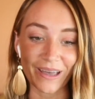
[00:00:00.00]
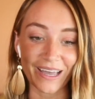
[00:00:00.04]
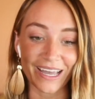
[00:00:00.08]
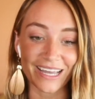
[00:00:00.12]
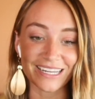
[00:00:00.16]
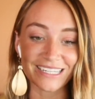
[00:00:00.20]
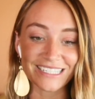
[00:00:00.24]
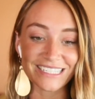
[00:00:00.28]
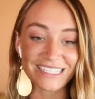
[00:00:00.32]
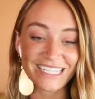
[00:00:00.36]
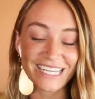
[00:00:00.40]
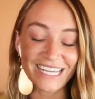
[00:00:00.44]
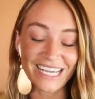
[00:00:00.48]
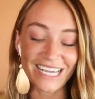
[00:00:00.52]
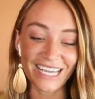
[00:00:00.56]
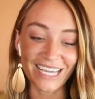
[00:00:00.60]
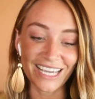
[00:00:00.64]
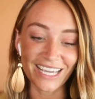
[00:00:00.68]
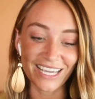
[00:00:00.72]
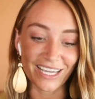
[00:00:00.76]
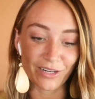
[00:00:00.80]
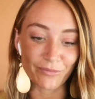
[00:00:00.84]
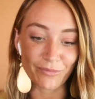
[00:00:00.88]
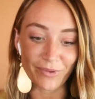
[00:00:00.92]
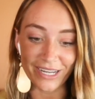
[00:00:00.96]
And
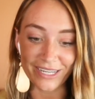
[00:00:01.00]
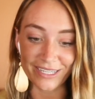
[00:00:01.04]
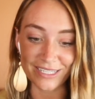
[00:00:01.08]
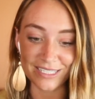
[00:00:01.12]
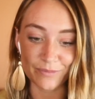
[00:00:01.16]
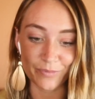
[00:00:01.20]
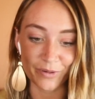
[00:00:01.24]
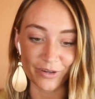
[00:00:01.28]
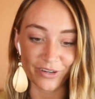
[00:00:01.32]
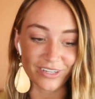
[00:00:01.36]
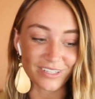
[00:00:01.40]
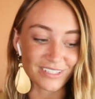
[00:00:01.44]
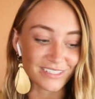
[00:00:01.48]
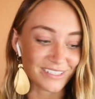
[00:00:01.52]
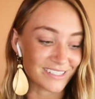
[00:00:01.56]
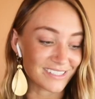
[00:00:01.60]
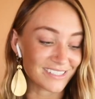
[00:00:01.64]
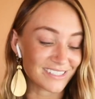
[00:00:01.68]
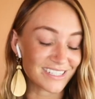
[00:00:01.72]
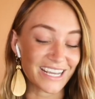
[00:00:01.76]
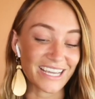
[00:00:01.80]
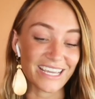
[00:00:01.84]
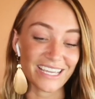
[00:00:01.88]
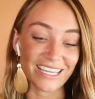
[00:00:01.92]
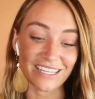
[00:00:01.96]
in my experience, it's
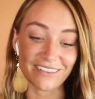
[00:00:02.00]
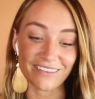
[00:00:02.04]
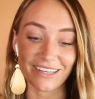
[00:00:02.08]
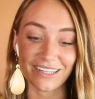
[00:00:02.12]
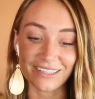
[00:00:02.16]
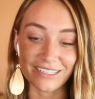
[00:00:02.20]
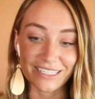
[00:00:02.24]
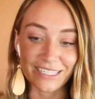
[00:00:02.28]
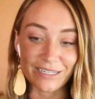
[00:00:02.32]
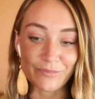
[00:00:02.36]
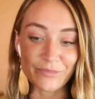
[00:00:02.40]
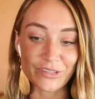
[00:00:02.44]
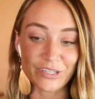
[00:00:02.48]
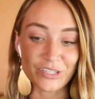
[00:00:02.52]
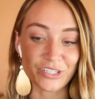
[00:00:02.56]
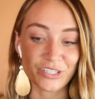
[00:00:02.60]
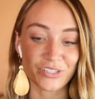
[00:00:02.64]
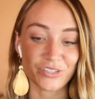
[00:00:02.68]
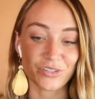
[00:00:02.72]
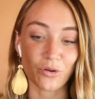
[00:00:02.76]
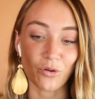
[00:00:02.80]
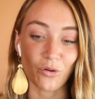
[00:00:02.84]
taking that leap that just